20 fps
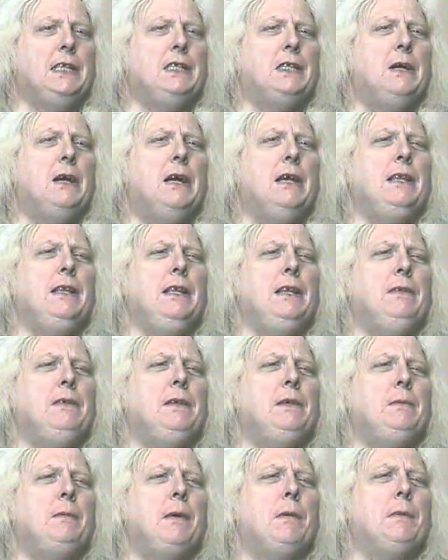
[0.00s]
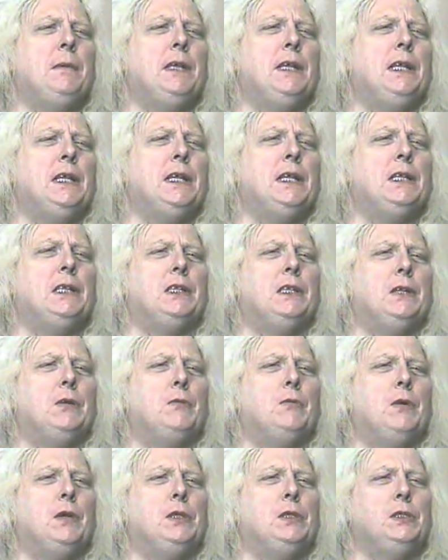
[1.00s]
So I think we probably can get to the
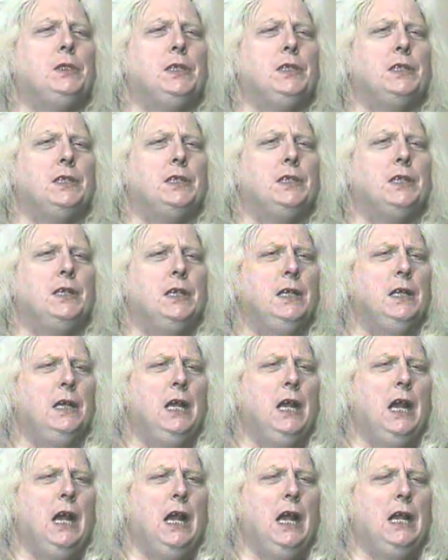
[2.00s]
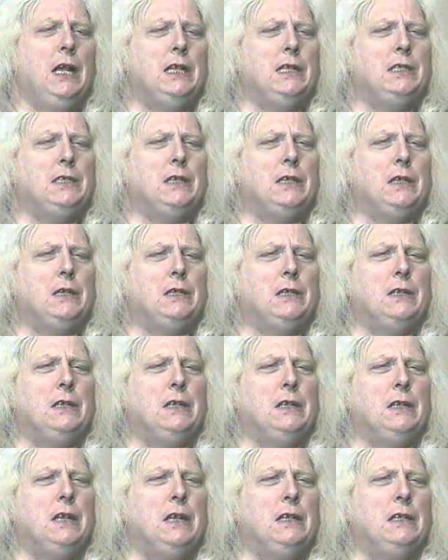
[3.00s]
questions. And uh, the,
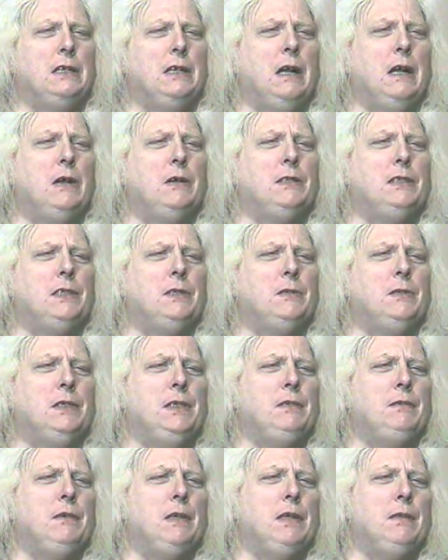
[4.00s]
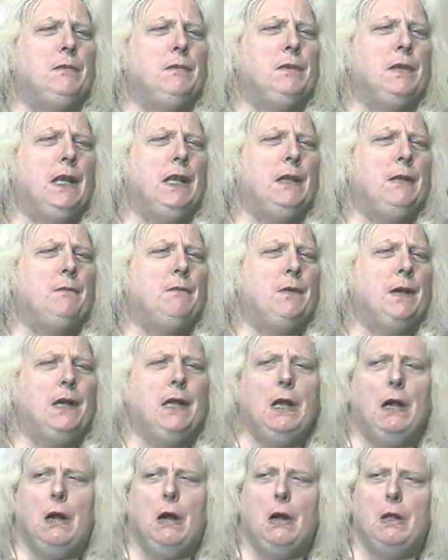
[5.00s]
and also, we want to again
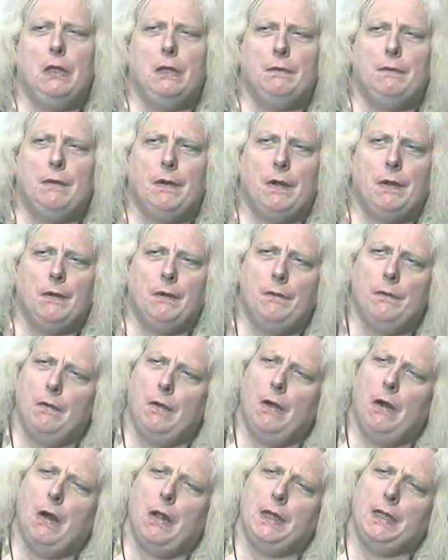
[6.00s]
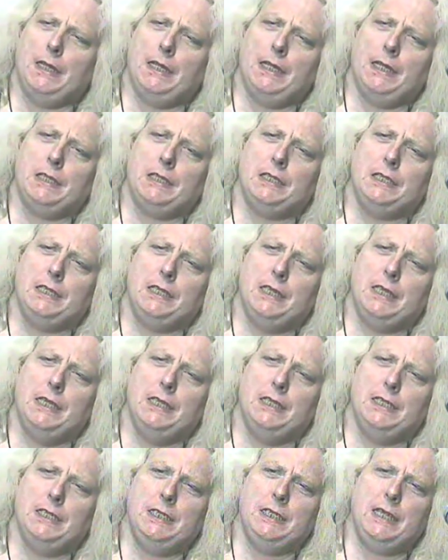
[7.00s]
invite all of our
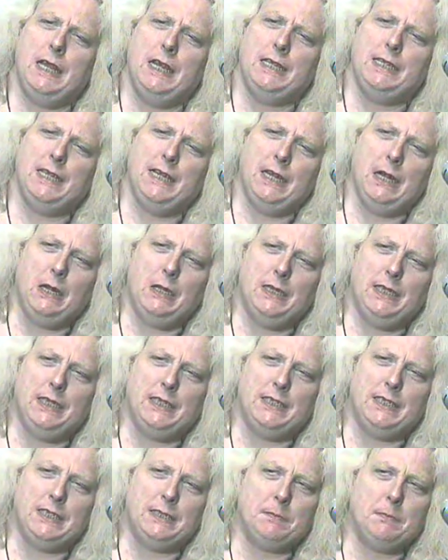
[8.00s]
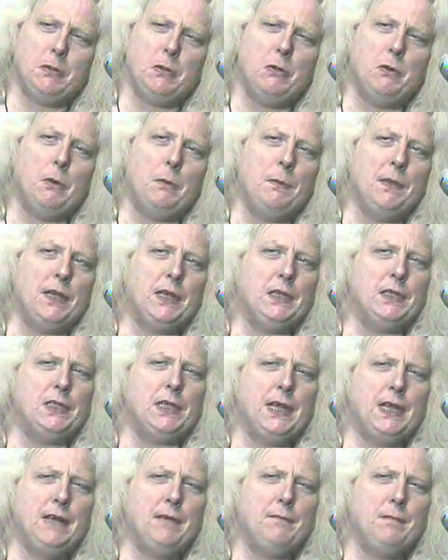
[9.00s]
audiences. I say audiences plural because
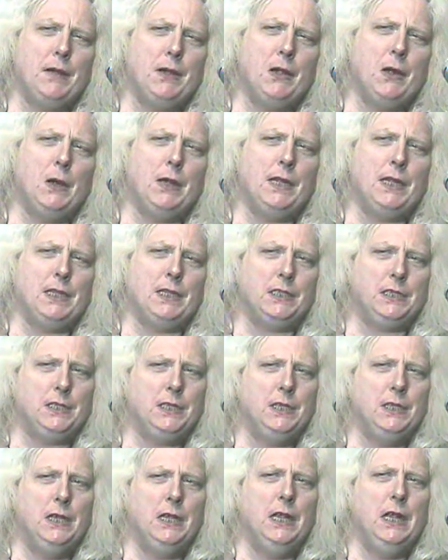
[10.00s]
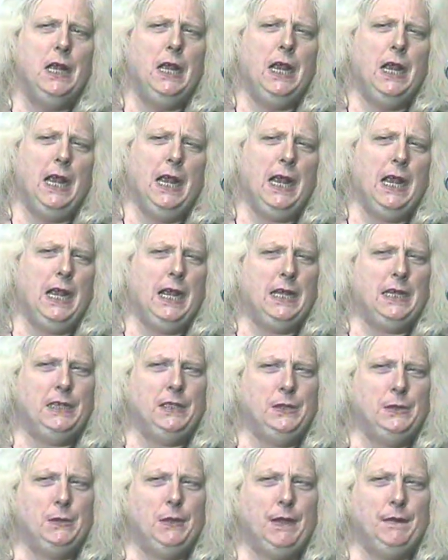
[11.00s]
I have my audience
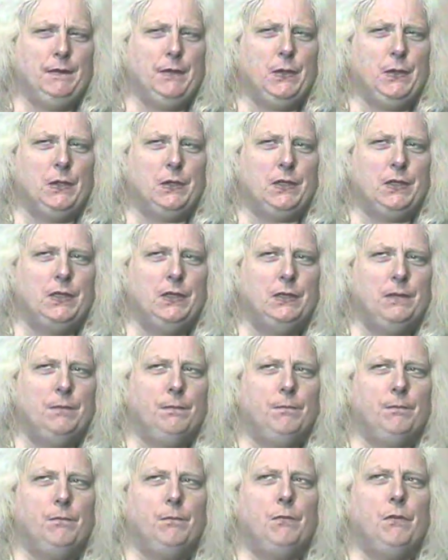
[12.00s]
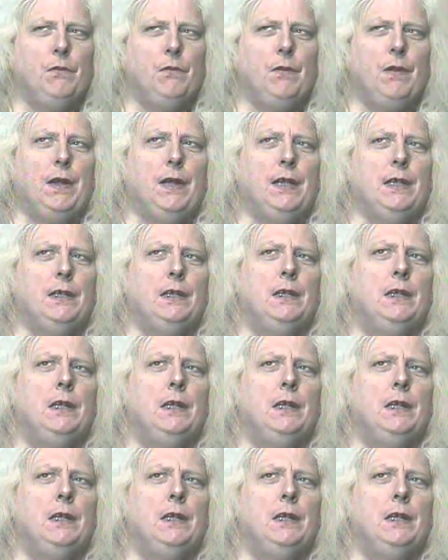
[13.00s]
and you have yours. Right.